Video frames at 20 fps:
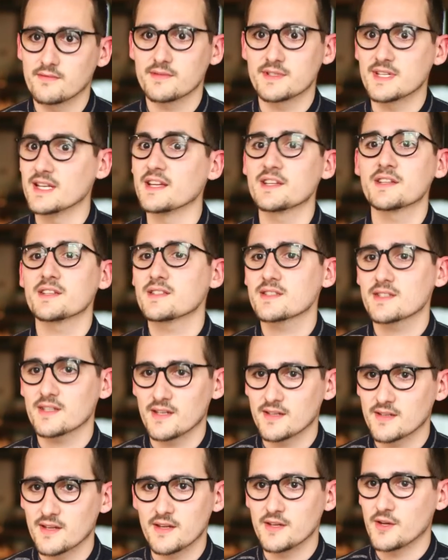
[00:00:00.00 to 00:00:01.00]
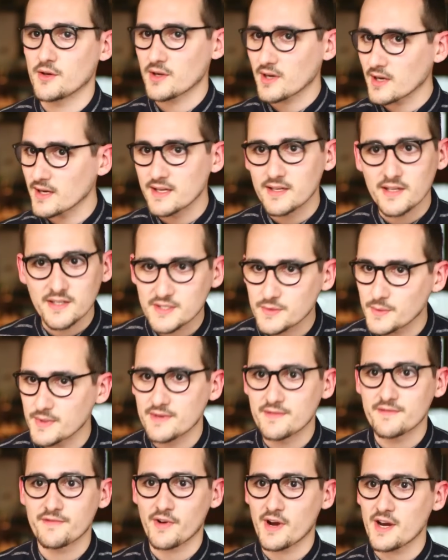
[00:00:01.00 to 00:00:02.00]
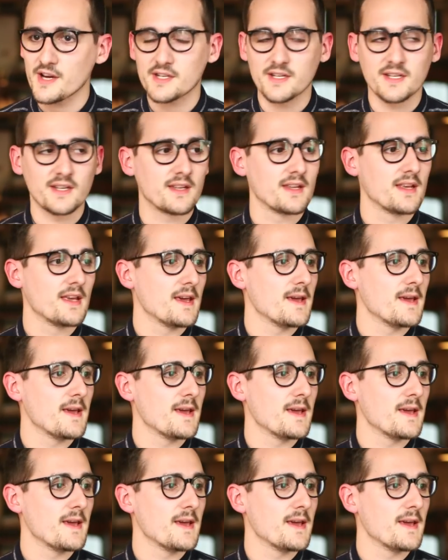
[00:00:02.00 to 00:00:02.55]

delicious and, you know, clean and sweet and fresh, and